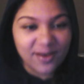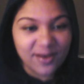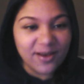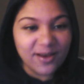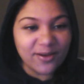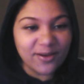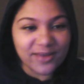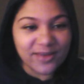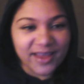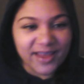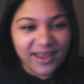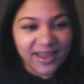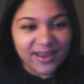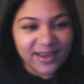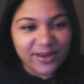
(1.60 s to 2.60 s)

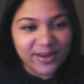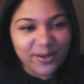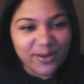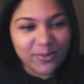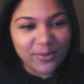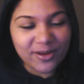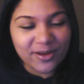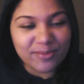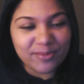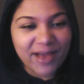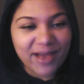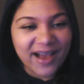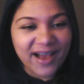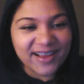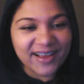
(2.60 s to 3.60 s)
Okay, welcome
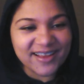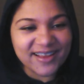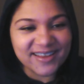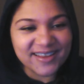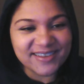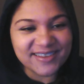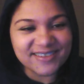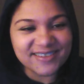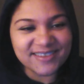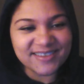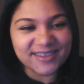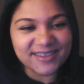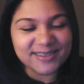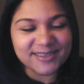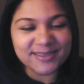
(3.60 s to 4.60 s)
back. This
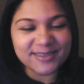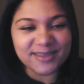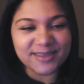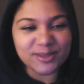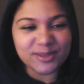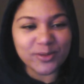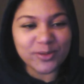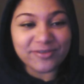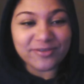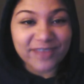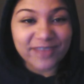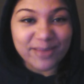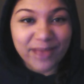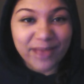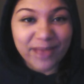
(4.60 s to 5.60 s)
is a twin flame
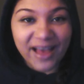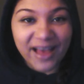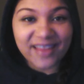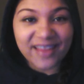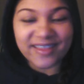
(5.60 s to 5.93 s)
path.